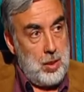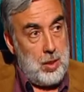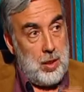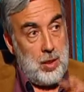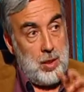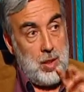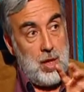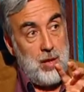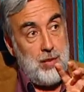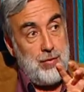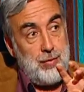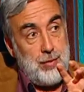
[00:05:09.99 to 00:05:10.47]

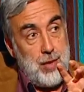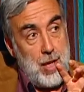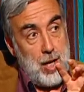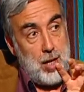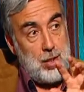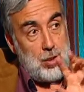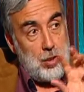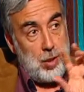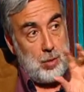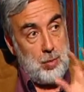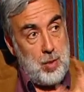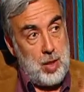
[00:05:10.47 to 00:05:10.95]
enough
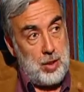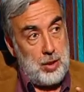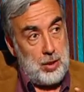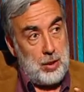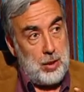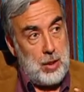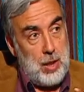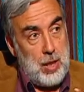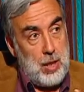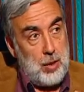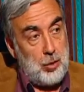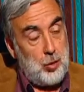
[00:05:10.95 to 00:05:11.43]
extra
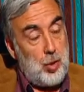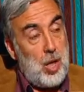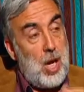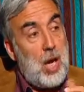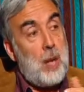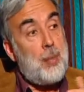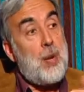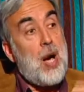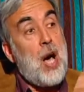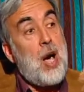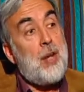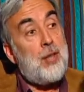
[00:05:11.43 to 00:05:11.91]
money to
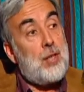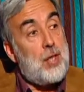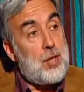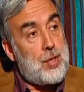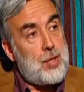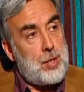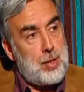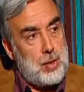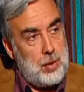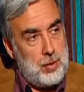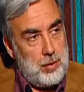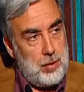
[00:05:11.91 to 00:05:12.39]
help
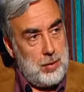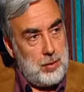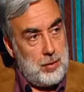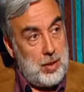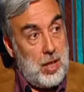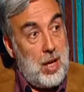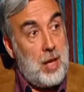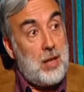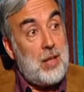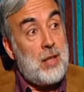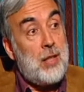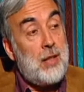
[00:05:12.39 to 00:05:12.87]
others,
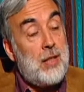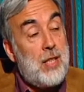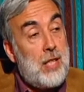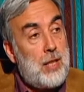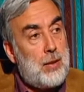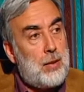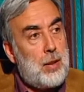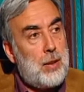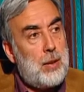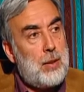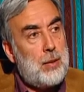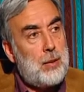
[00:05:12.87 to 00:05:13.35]
they are in
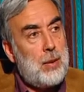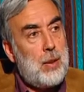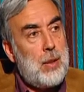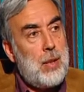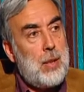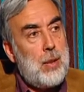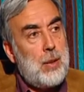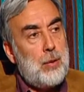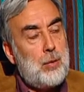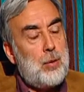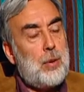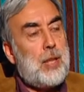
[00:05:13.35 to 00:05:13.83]
need
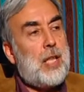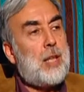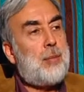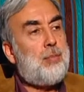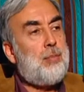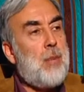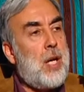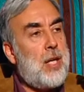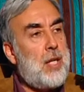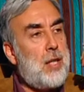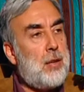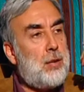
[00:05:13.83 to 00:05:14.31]
to
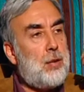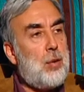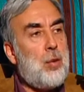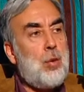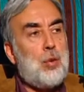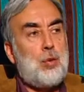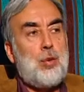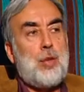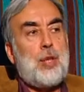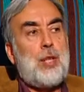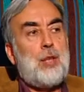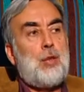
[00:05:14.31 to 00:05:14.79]
get married
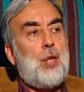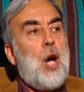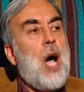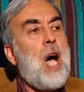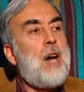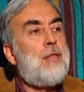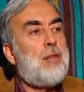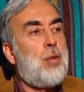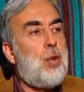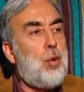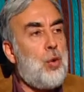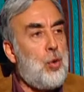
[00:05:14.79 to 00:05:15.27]
or to
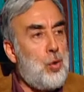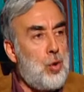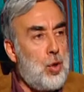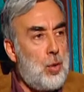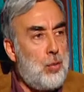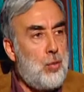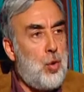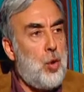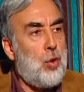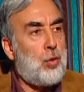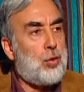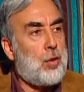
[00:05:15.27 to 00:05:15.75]
have a
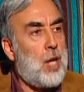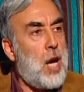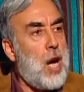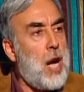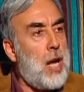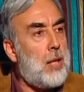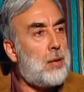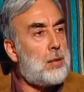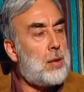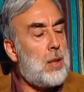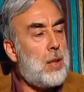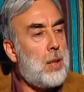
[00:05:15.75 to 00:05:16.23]
home or
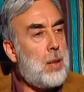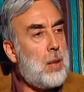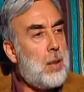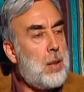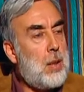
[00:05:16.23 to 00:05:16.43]
ride.